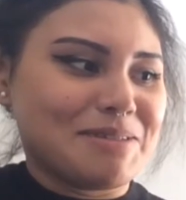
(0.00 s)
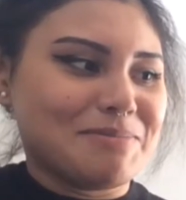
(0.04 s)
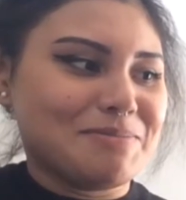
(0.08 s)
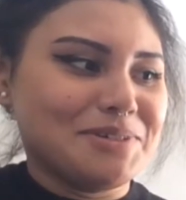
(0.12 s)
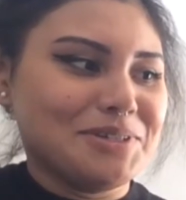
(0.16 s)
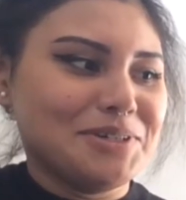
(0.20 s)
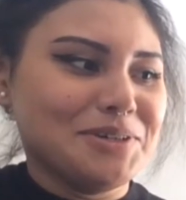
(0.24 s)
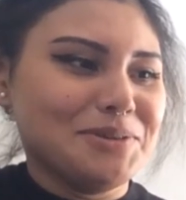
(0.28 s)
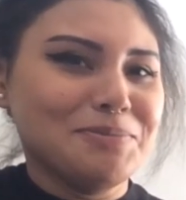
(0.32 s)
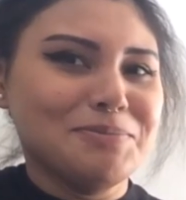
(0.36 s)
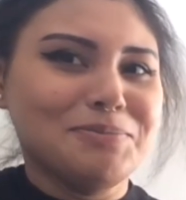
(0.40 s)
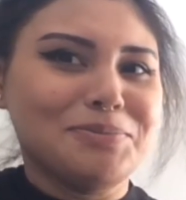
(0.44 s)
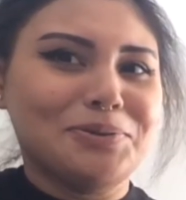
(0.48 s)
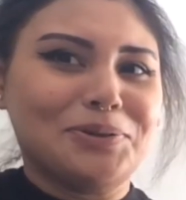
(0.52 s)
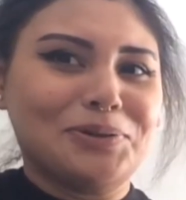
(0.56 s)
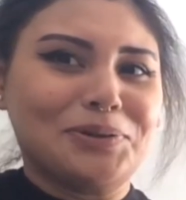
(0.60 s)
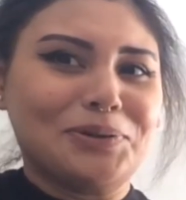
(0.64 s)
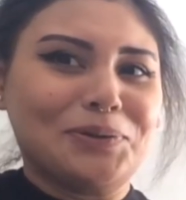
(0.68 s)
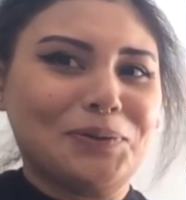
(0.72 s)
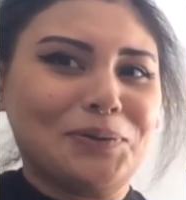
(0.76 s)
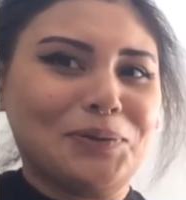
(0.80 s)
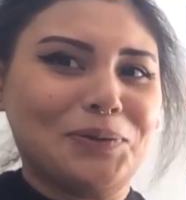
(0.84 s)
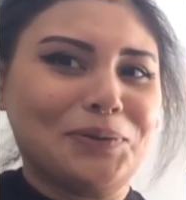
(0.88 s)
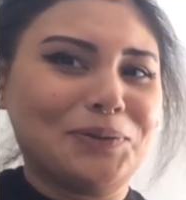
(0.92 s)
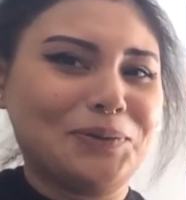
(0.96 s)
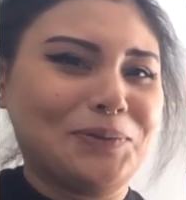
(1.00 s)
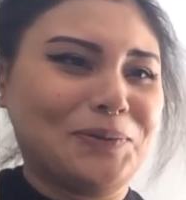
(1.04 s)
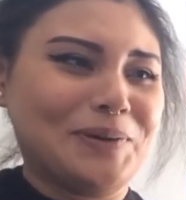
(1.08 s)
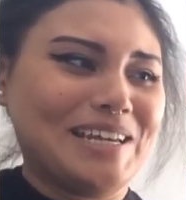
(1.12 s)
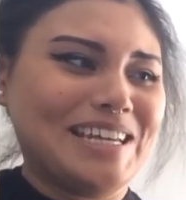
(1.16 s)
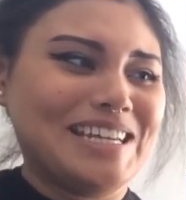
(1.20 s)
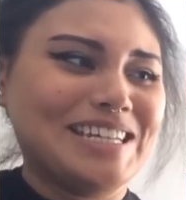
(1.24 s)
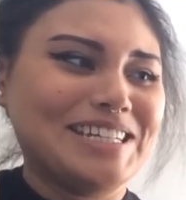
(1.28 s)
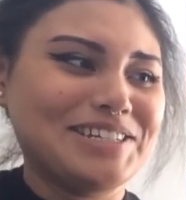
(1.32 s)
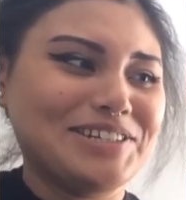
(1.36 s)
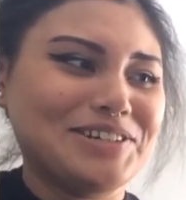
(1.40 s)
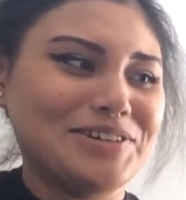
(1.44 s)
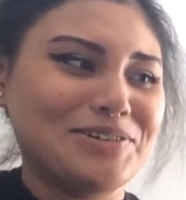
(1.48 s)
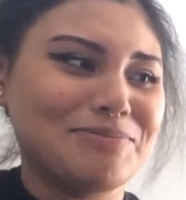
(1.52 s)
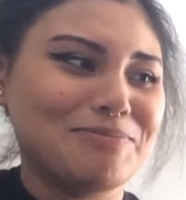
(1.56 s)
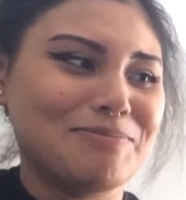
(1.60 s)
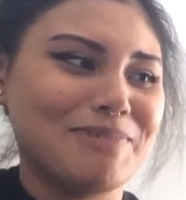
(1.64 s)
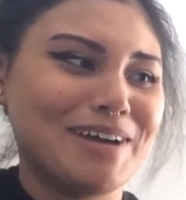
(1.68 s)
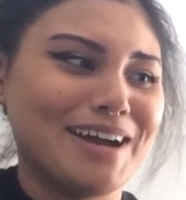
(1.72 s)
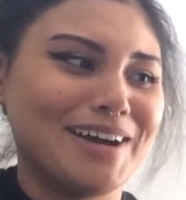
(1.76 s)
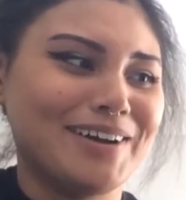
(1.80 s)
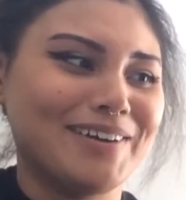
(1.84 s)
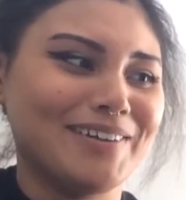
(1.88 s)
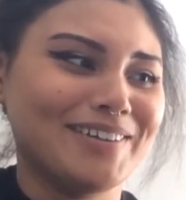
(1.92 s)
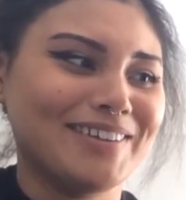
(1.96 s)
maybe don't put it all the way in your
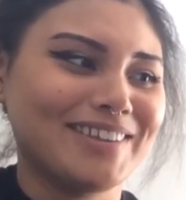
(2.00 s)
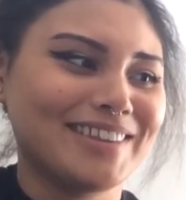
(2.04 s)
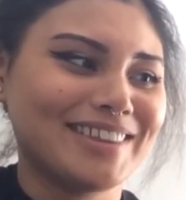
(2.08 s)
mouth.